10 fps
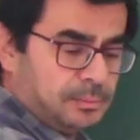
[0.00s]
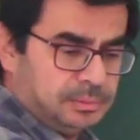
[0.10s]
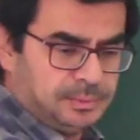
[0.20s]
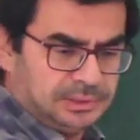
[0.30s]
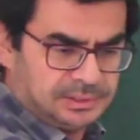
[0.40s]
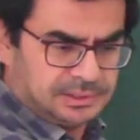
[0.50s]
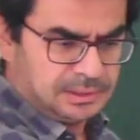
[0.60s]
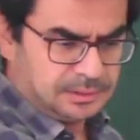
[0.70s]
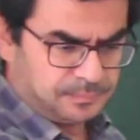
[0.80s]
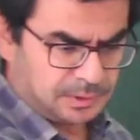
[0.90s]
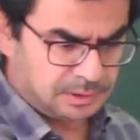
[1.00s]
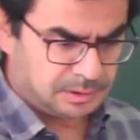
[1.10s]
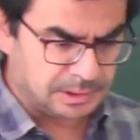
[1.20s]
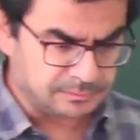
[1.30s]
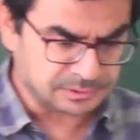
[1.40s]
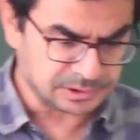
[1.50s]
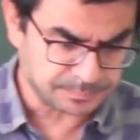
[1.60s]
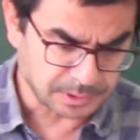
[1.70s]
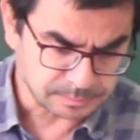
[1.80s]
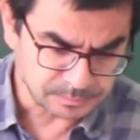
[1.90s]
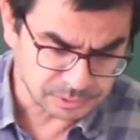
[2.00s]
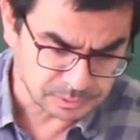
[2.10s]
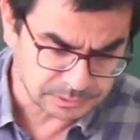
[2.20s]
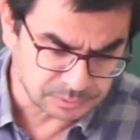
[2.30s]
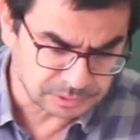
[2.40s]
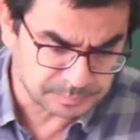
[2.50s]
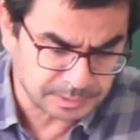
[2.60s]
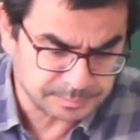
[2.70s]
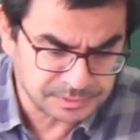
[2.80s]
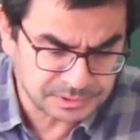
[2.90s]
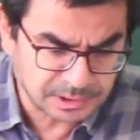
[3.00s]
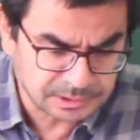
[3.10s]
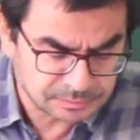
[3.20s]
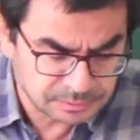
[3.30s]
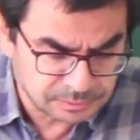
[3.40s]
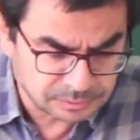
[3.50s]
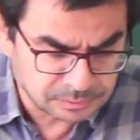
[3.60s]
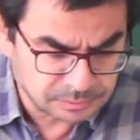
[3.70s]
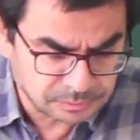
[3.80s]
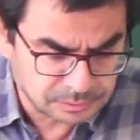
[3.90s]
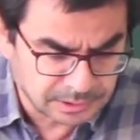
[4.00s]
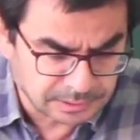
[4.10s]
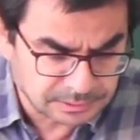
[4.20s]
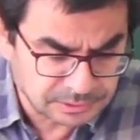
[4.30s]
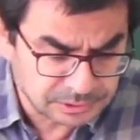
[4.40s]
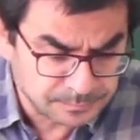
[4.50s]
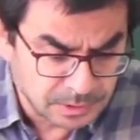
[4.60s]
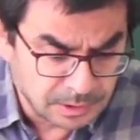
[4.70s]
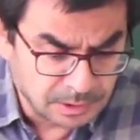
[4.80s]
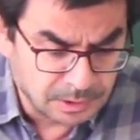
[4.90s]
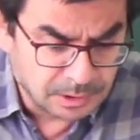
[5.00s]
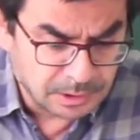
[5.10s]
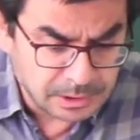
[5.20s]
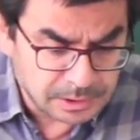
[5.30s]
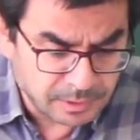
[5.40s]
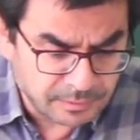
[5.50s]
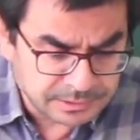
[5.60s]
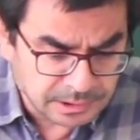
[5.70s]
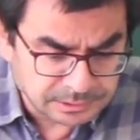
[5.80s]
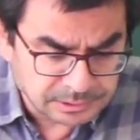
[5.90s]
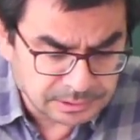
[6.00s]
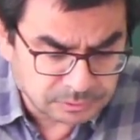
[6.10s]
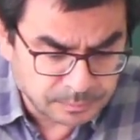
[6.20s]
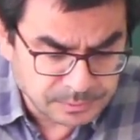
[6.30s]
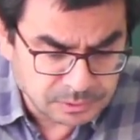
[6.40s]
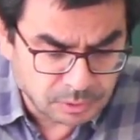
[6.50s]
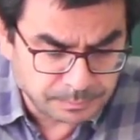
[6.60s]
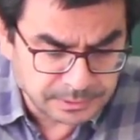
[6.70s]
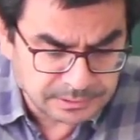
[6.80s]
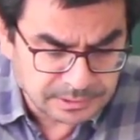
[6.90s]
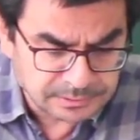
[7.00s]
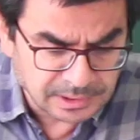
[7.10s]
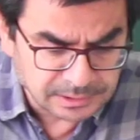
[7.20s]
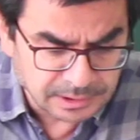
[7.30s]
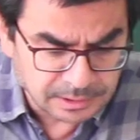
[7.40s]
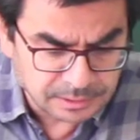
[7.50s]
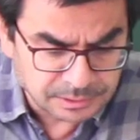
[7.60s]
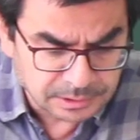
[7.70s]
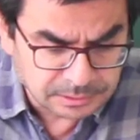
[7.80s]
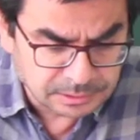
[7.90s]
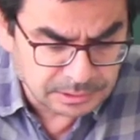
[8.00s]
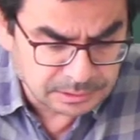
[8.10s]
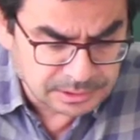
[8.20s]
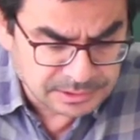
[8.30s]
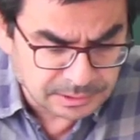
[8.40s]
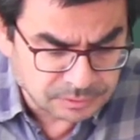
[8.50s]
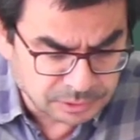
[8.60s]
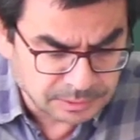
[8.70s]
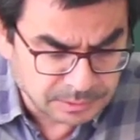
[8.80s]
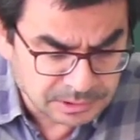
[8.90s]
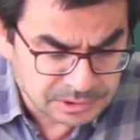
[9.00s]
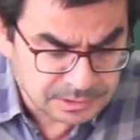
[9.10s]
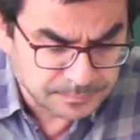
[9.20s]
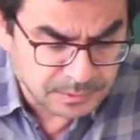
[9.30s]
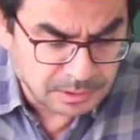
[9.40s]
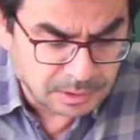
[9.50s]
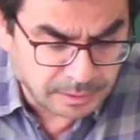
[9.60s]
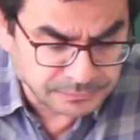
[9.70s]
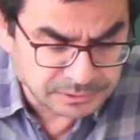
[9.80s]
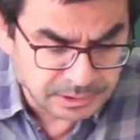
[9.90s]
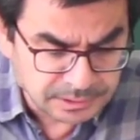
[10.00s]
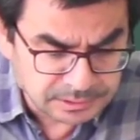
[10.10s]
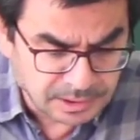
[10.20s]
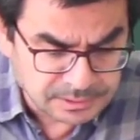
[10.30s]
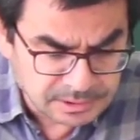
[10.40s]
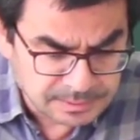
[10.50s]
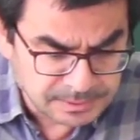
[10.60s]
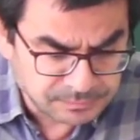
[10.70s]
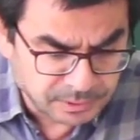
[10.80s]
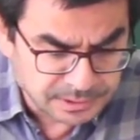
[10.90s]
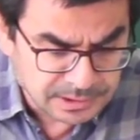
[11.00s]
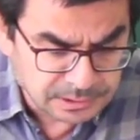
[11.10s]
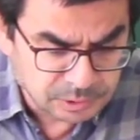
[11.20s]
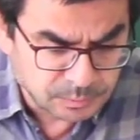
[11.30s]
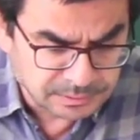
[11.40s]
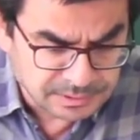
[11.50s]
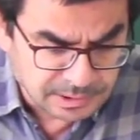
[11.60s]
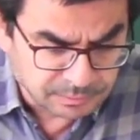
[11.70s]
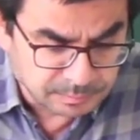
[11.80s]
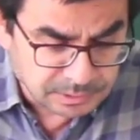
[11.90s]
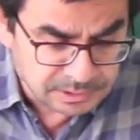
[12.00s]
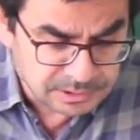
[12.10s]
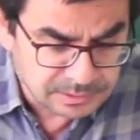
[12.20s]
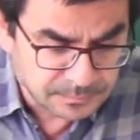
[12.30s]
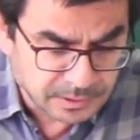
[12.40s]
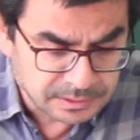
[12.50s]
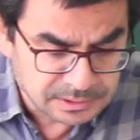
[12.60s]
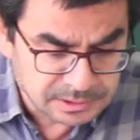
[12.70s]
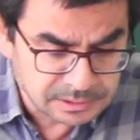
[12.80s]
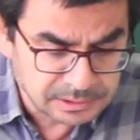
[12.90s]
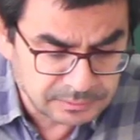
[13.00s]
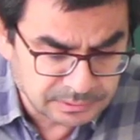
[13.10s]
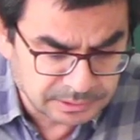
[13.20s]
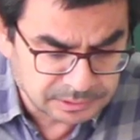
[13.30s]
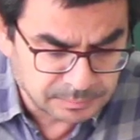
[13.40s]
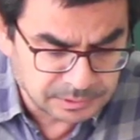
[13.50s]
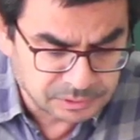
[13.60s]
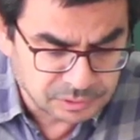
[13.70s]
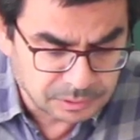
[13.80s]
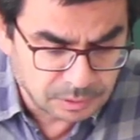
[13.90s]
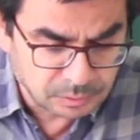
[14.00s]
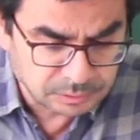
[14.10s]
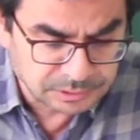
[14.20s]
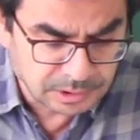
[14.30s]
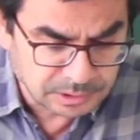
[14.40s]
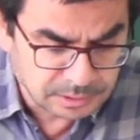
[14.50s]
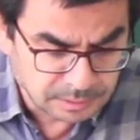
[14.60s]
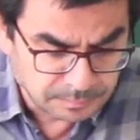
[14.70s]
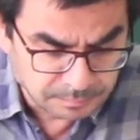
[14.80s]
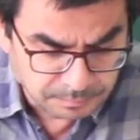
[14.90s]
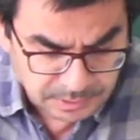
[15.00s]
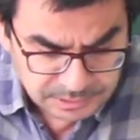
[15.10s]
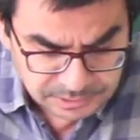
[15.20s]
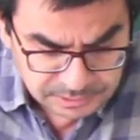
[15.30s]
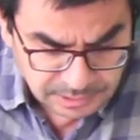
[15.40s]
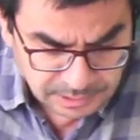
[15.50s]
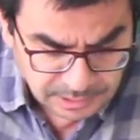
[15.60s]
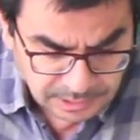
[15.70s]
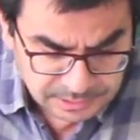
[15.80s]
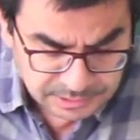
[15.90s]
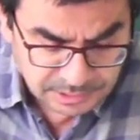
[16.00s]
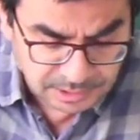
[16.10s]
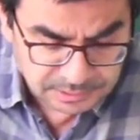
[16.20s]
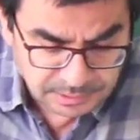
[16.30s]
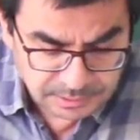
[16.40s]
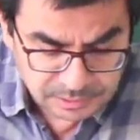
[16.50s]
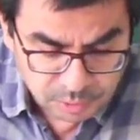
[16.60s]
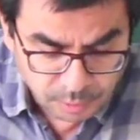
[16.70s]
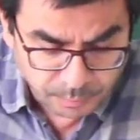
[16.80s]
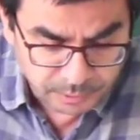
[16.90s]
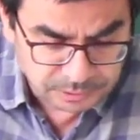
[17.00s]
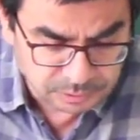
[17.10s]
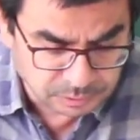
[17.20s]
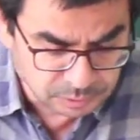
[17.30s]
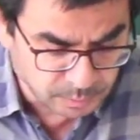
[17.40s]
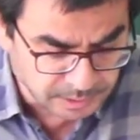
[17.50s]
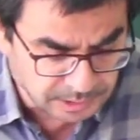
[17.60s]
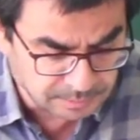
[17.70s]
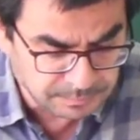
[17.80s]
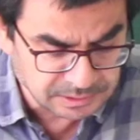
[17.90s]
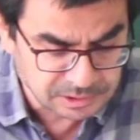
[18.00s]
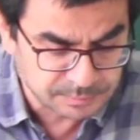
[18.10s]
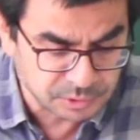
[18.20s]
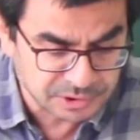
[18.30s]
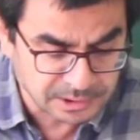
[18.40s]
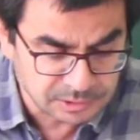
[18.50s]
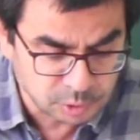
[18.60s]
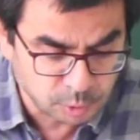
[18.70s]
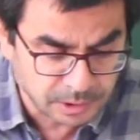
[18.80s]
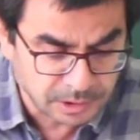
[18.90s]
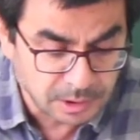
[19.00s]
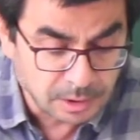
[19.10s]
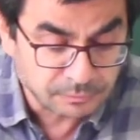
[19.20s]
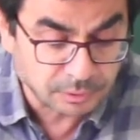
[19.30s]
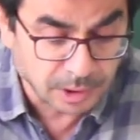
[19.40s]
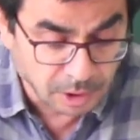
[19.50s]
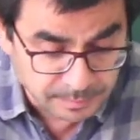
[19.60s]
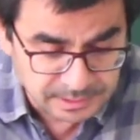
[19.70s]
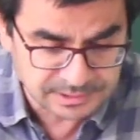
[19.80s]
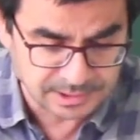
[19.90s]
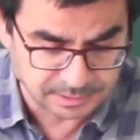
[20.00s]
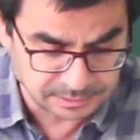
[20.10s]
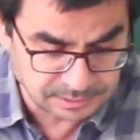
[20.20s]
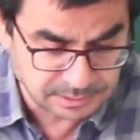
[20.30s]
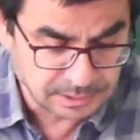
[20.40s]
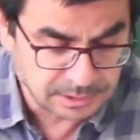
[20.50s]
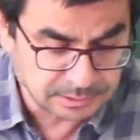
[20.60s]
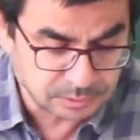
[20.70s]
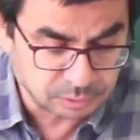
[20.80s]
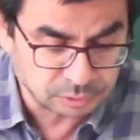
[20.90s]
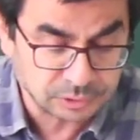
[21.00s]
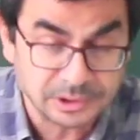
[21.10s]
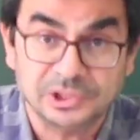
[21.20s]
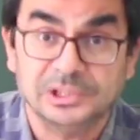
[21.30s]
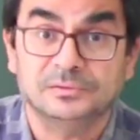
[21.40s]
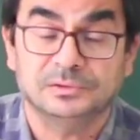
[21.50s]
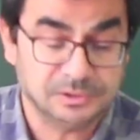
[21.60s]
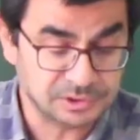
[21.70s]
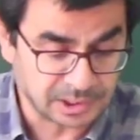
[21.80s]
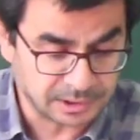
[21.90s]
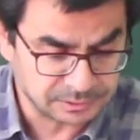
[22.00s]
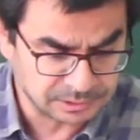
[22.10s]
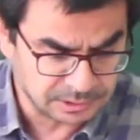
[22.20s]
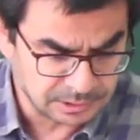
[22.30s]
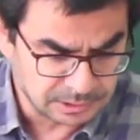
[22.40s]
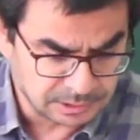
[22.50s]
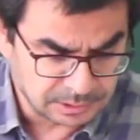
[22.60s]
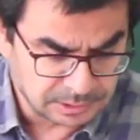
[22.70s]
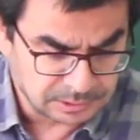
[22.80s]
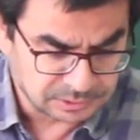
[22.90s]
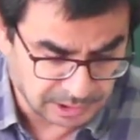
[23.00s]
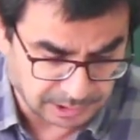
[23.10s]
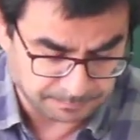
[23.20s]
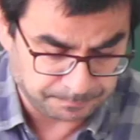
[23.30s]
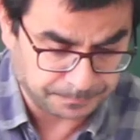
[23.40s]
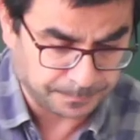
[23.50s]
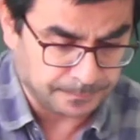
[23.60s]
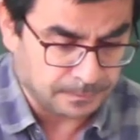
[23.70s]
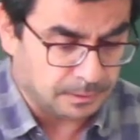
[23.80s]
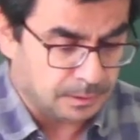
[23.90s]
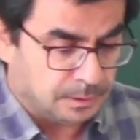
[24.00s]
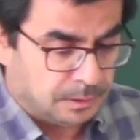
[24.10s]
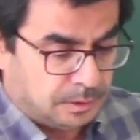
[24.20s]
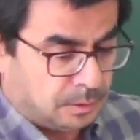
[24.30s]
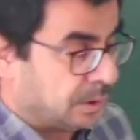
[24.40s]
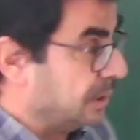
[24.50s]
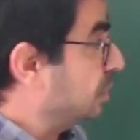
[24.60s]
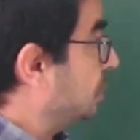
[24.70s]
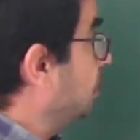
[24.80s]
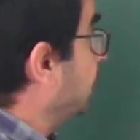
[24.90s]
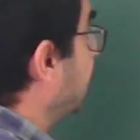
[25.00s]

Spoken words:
problem, but it's a level 3 problem, so I thought it might be instructive to look at this. Here we have a runner that hopes to complete a 10K run in less than 30 minutes. After running at constant speed for exactly 27 minutes, there are still 1100 meters to go. The runner must then accelerate at 0.20 meters per second square for how many seconds in order to achieve the desired time? Okay, so we